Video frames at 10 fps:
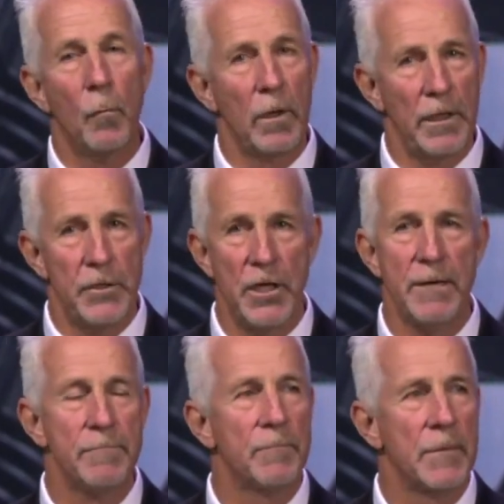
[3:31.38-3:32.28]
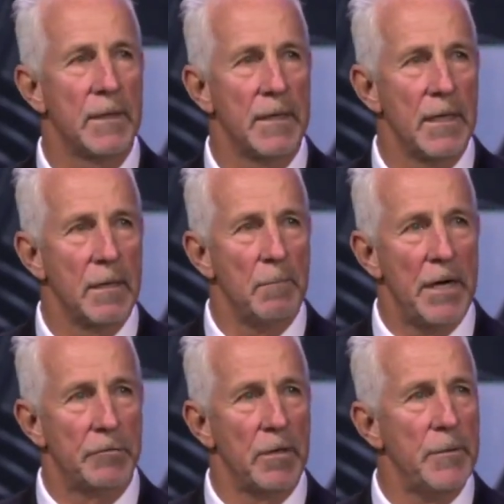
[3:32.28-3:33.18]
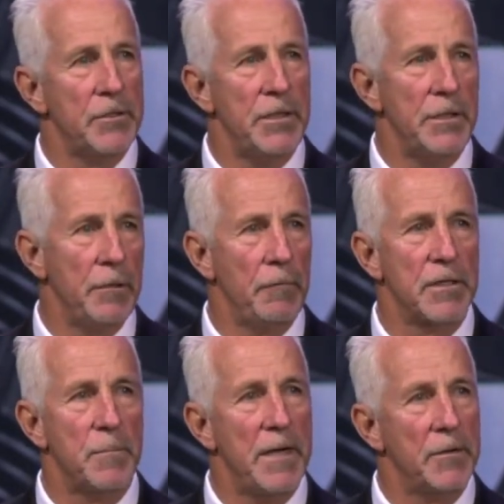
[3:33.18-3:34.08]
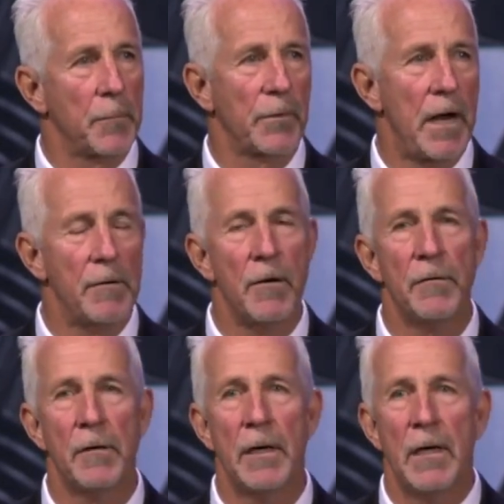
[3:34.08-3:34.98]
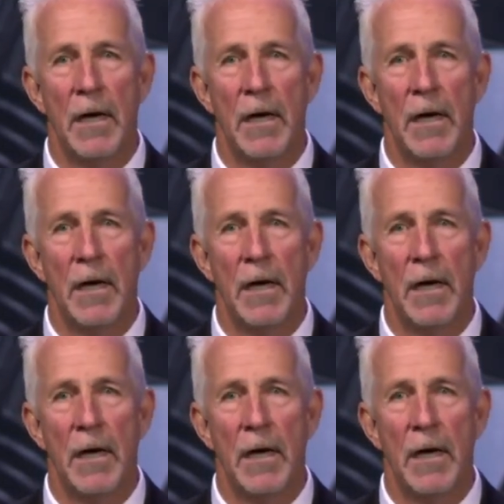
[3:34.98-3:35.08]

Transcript: Willie G, my tribute to you is being the proud owner